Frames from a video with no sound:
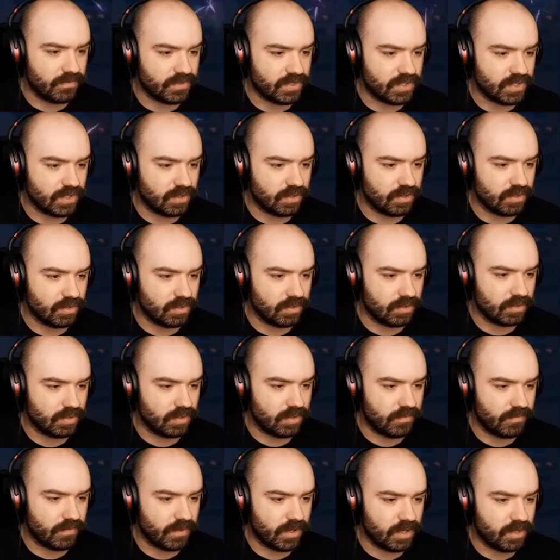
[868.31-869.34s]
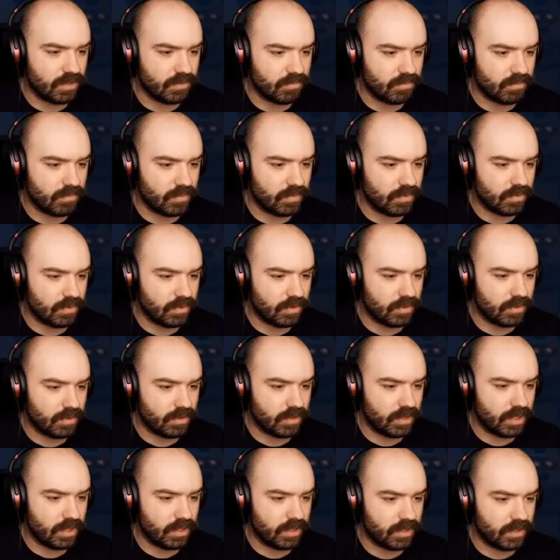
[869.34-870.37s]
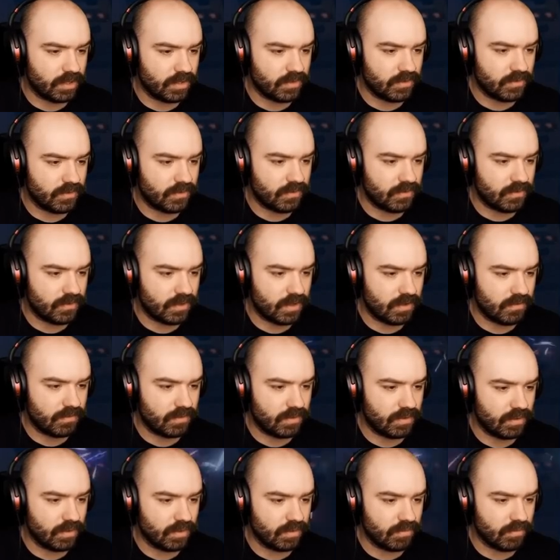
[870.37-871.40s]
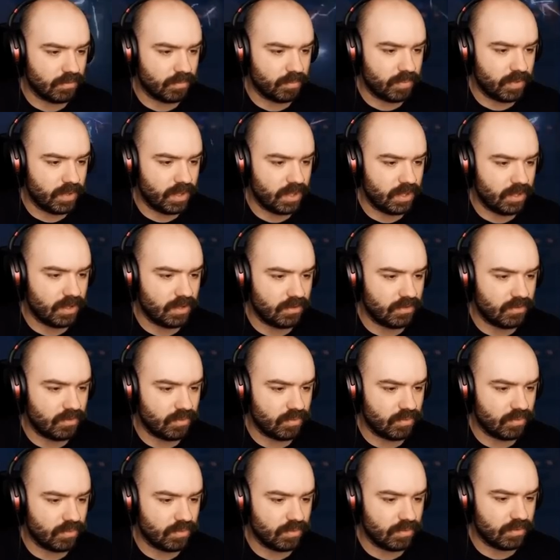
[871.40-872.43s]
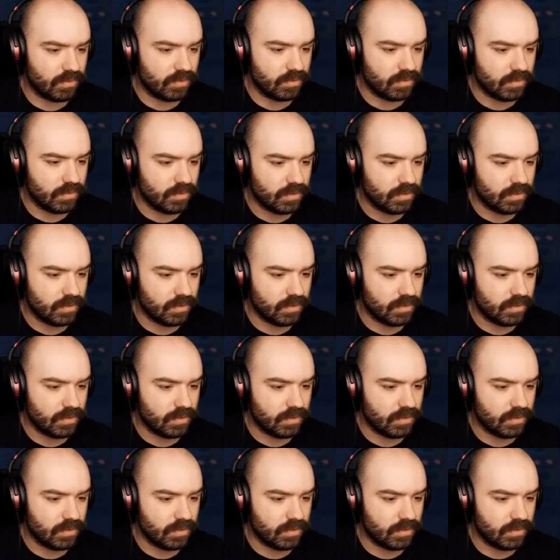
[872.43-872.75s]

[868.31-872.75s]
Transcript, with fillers: So, if I could, like, let's have a look. Repair tool.